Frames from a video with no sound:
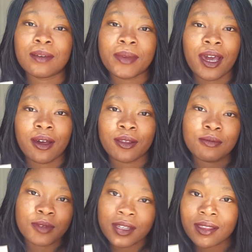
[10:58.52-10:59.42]
a mouth
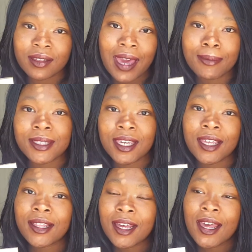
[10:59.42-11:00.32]
with gap
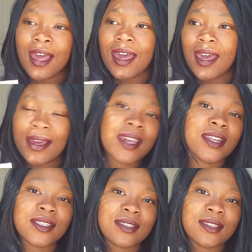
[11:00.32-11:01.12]
teeth. And it is